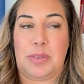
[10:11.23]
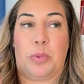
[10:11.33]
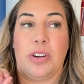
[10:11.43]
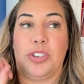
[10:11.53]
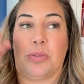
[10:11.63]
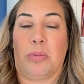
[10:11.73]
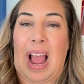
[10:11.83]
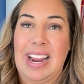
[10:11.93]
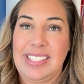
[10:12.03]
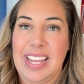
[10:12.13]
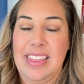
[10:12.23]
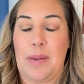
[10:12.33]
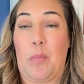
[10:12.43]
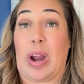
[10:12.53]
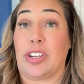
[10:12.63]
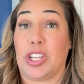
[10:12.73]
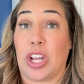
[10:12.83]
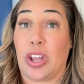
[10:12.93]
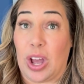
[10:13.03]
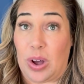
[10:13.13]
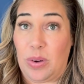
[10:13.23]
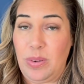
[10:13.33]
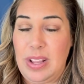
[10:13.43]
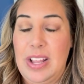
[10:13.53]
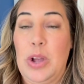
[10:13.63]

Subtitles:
We're directing them where to go.